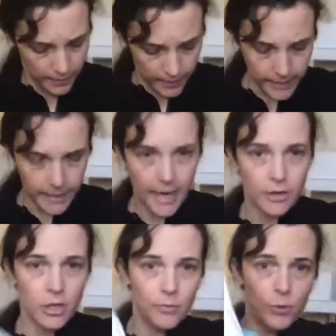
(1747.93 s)
That's okay.
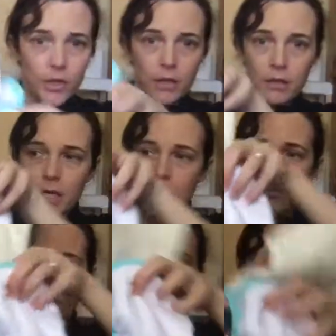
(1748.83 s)
You can put it in the
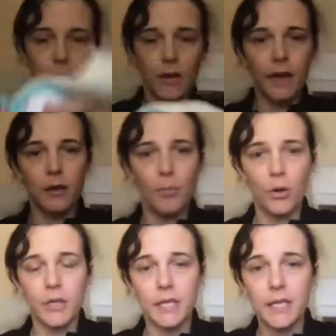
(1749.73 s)
pocket or out of the
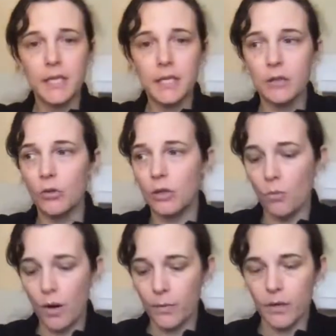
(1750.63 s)
pocket. So this is an
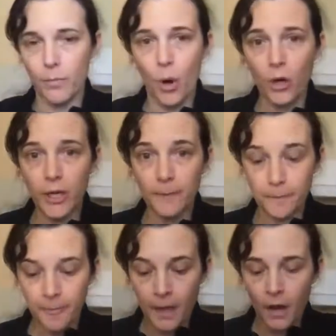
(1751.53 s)
all-in-one with a pocket.
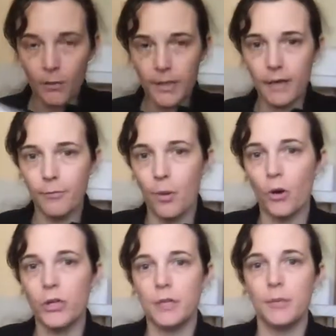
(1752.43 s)
And we love
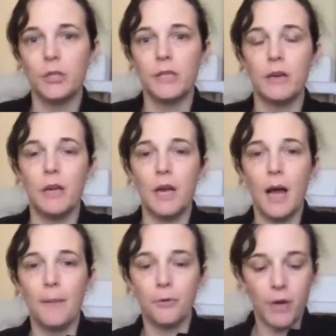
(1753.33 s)
pockets because they're
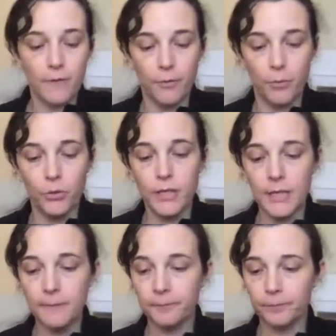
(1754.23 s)
great for
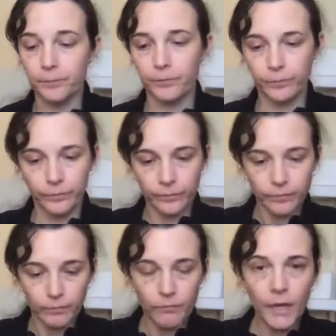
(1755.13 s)
boosting
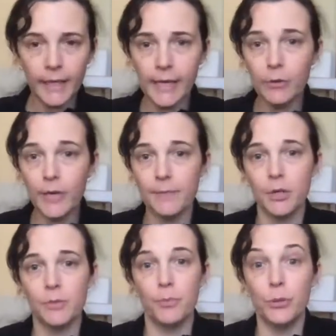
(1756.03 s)
and help keep
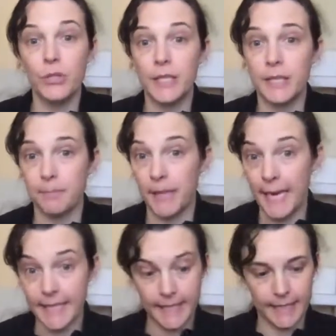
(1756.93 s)
those boosters in
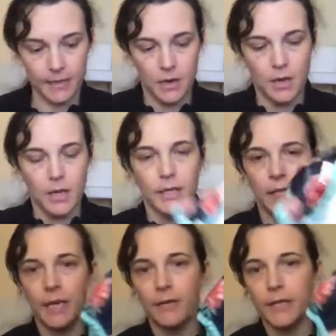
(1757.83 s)
place.
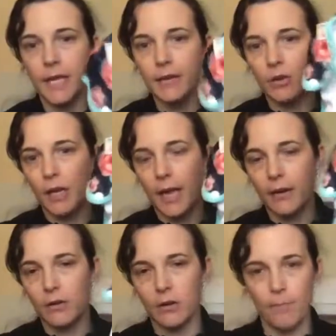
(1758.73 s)
You can have a stay dry
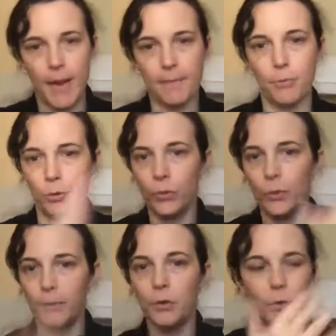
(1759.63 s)
layer or a bamboo.
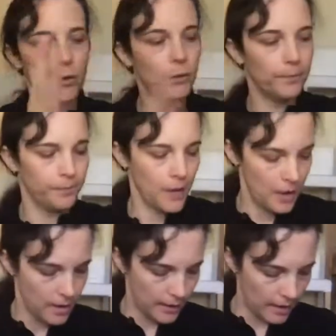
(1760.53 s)

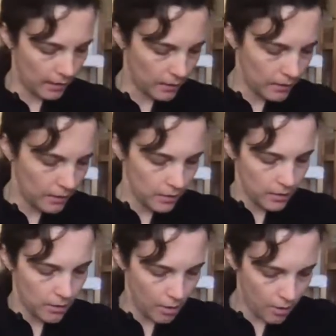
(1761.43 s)
Now,
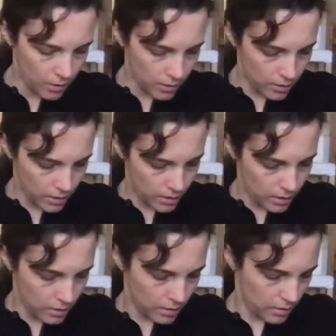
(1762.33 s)
on